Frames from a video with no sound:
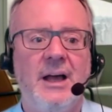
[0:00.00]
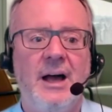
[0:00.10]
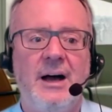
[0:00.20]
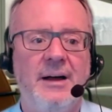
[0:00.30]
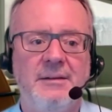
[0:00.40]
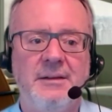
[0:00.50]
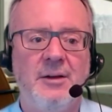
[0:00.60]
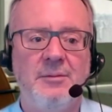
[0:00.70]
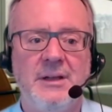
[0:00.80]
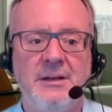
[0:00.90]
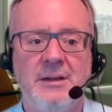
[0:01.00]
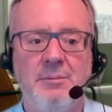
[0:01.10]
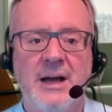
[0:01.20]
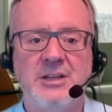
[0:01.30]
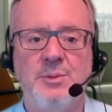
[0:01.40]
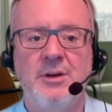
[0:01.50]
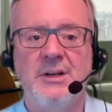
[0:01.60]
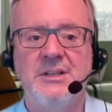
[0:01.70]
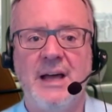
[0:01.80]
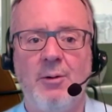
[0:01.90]
uh, you know, in, in my
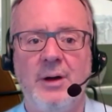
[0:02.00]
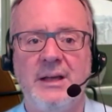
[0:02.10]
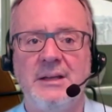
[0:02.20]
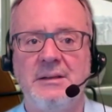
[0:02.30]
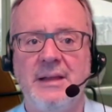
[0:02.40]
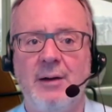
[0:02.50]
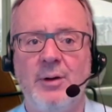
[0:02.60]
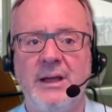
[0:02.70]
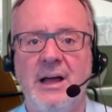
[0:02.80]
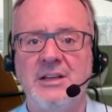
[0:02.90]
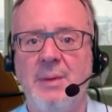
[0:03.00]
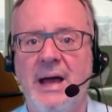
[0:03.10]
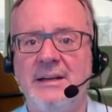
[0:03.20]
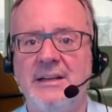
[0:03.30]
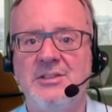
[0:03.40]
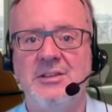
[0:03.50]
experience, that way that way lies madness.